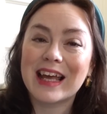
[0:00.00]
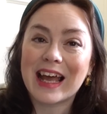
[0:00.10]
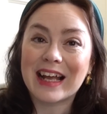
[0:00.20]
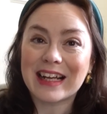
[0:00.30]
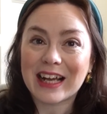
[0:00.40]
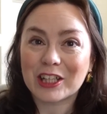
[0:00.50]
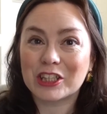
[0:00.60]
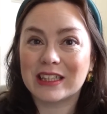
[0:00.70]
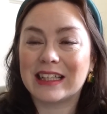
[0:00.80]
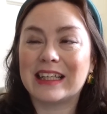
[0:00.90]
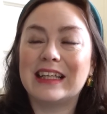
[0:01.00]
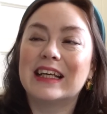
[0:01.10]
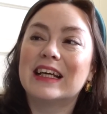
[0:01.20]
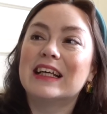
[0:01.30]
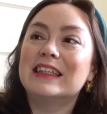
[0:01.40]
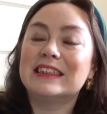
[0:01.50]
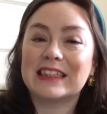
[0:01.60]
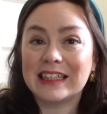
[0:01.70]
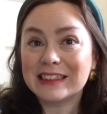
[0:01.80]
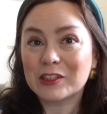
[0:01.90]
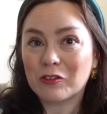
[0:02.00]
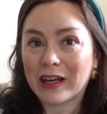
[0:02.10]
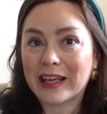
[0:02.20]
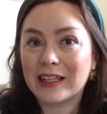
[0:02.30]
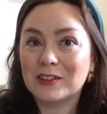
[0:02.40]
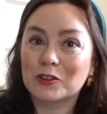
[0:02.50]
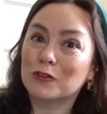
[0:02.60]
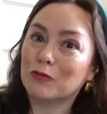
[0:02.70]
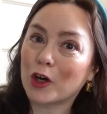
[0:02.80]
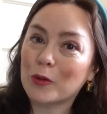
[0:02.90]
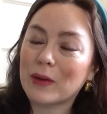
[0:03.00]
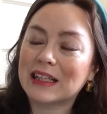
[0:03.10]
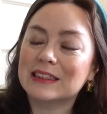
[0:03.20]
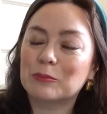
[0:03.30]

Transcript: and actually this is a great sort of romance,